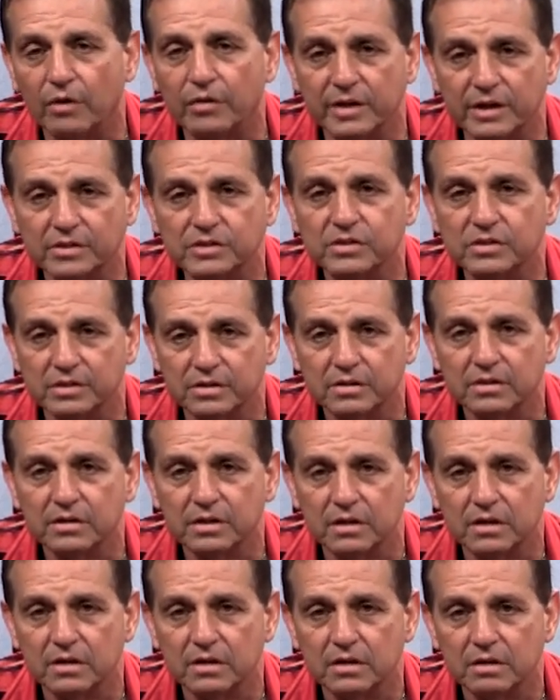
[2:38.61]
this
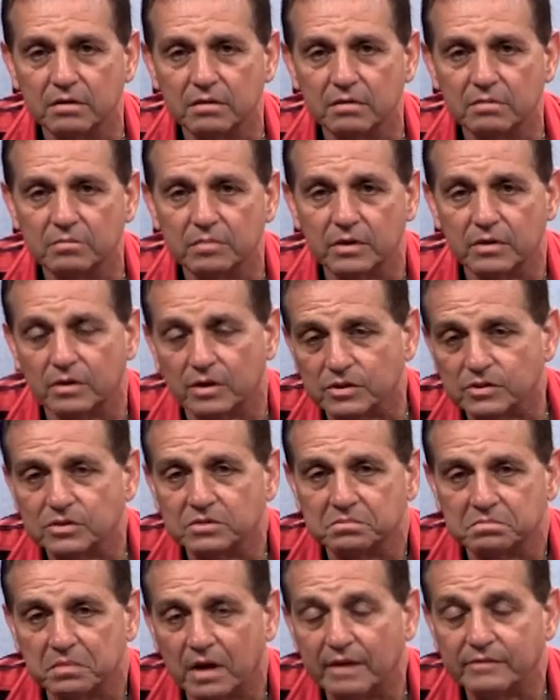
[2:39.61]
because
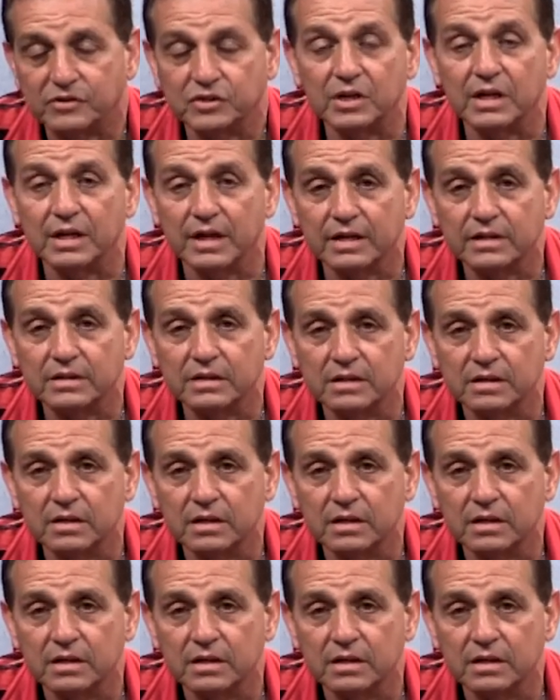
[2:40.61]
I've seen it.